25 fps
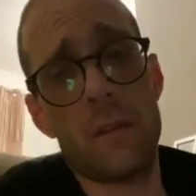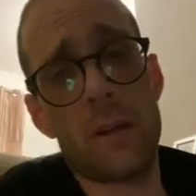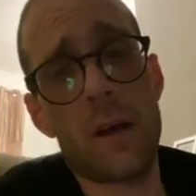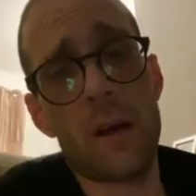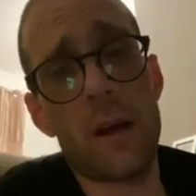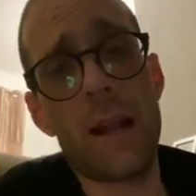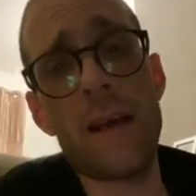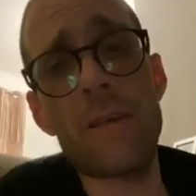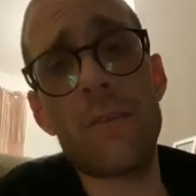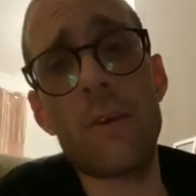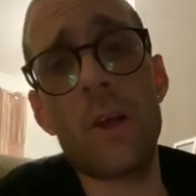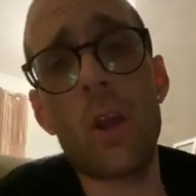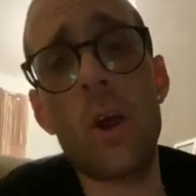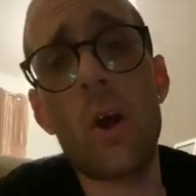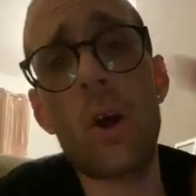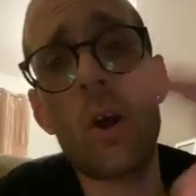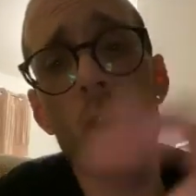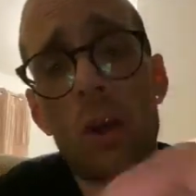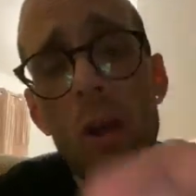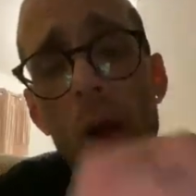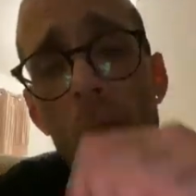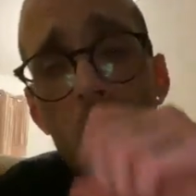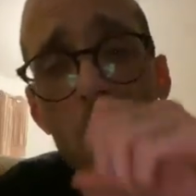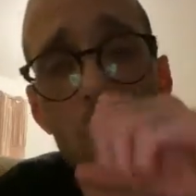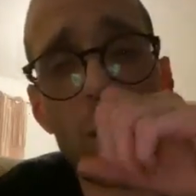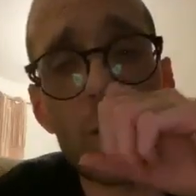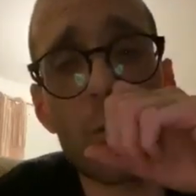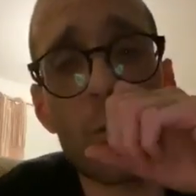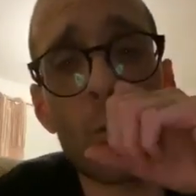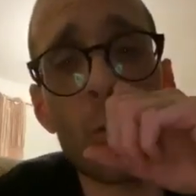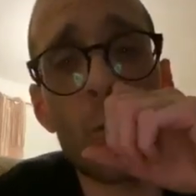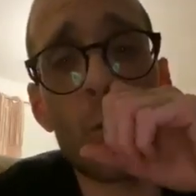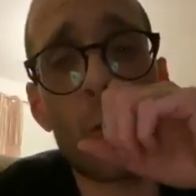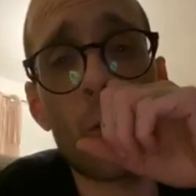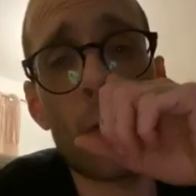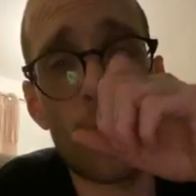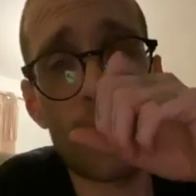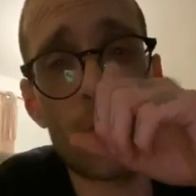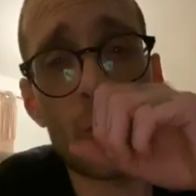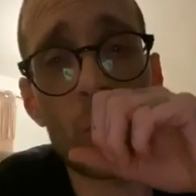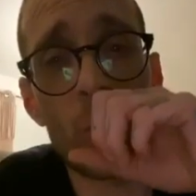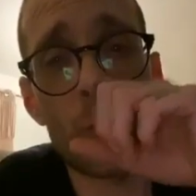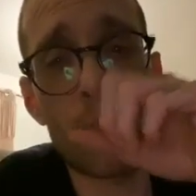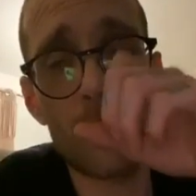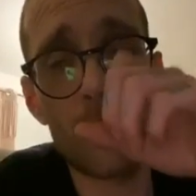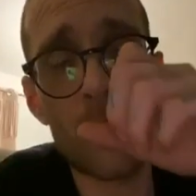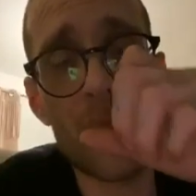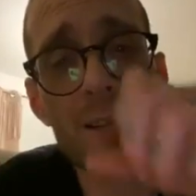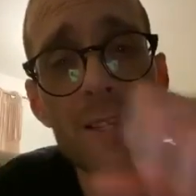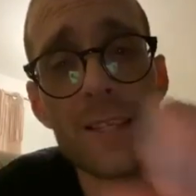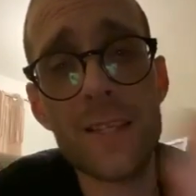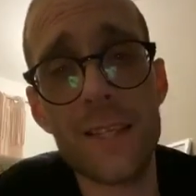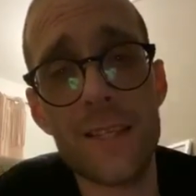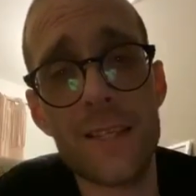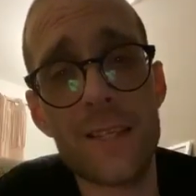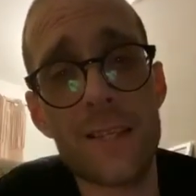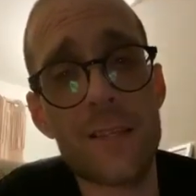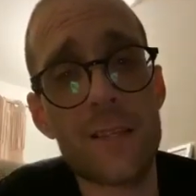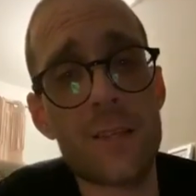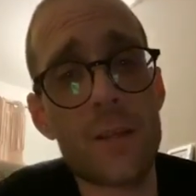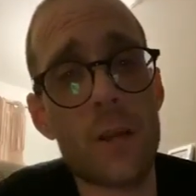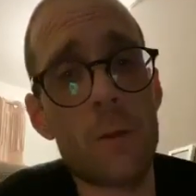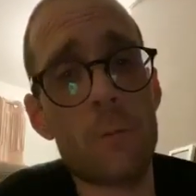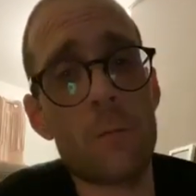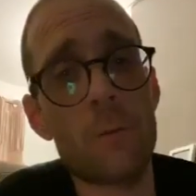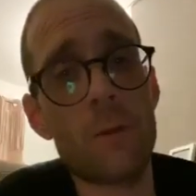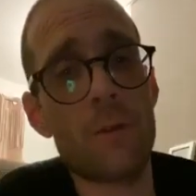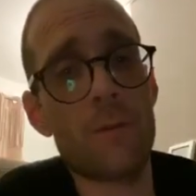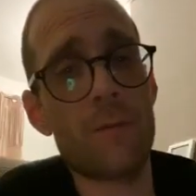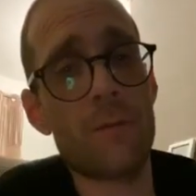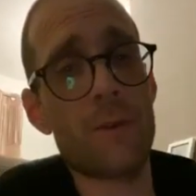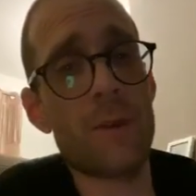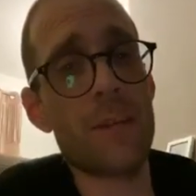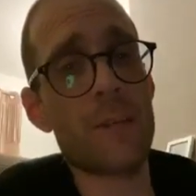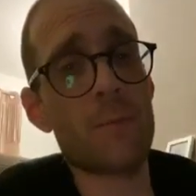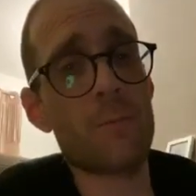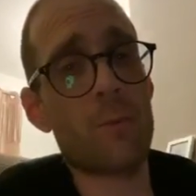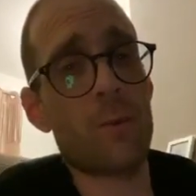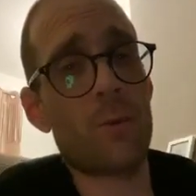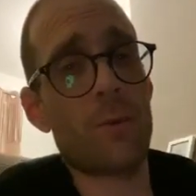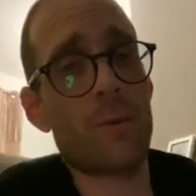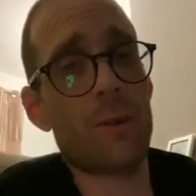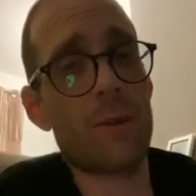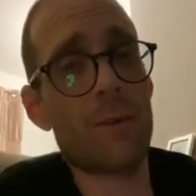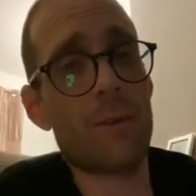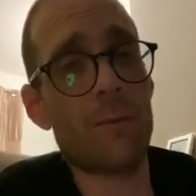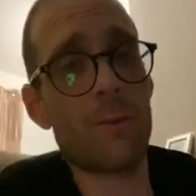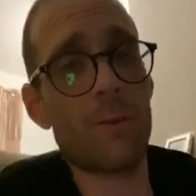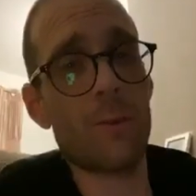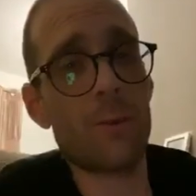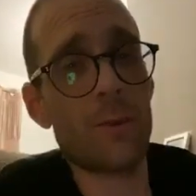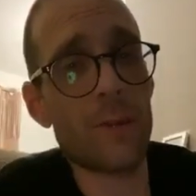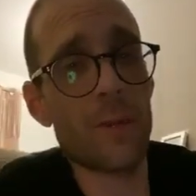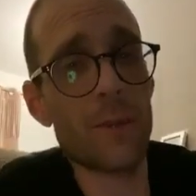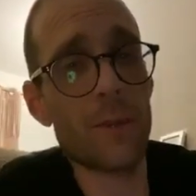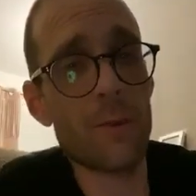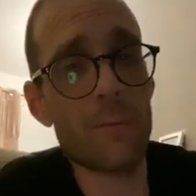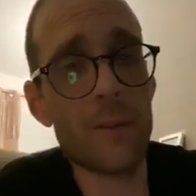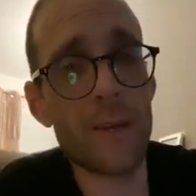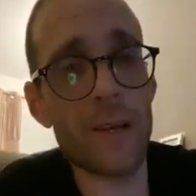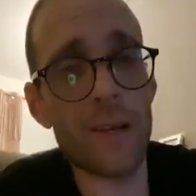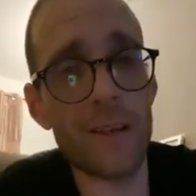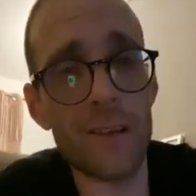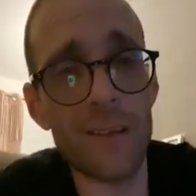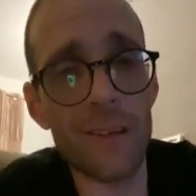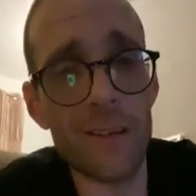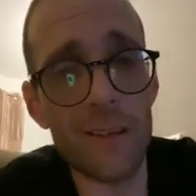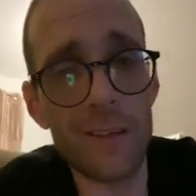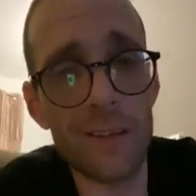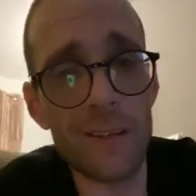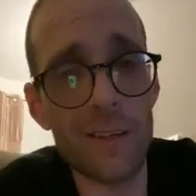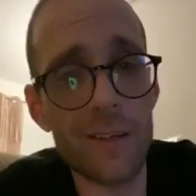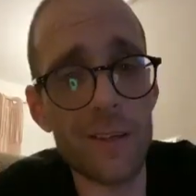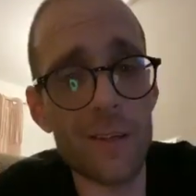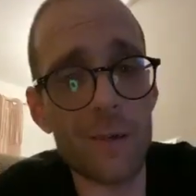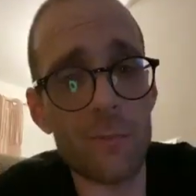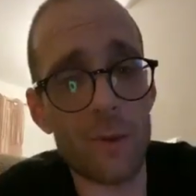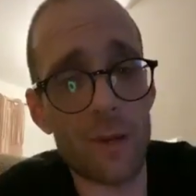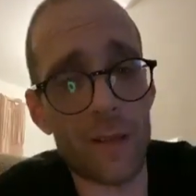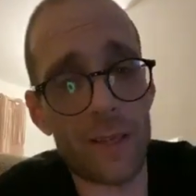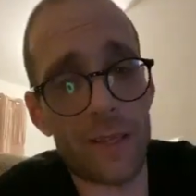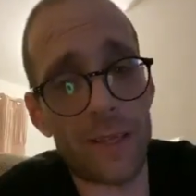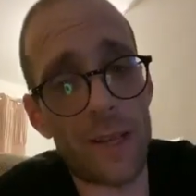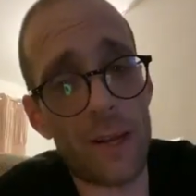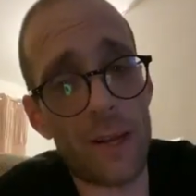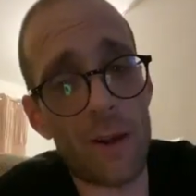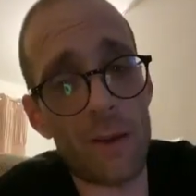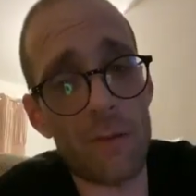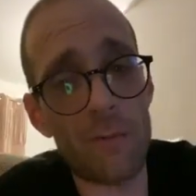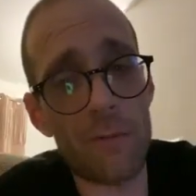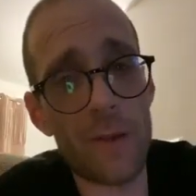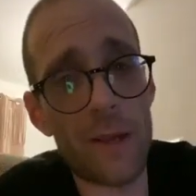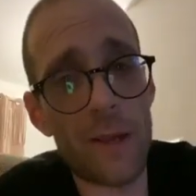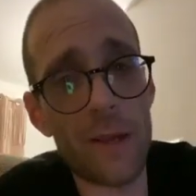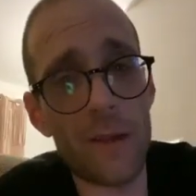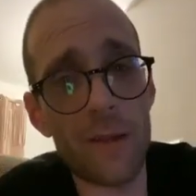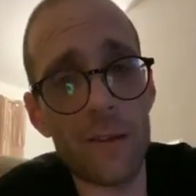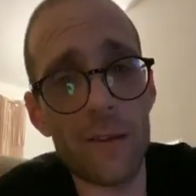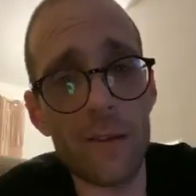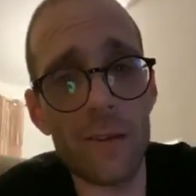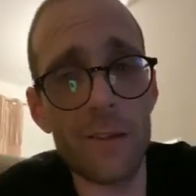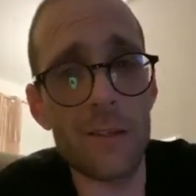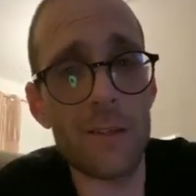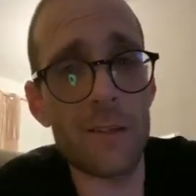I'll have a look. I'm going to have a look. If your friends list is open on Facebook, I'm going to have a look in a bit when I get off here.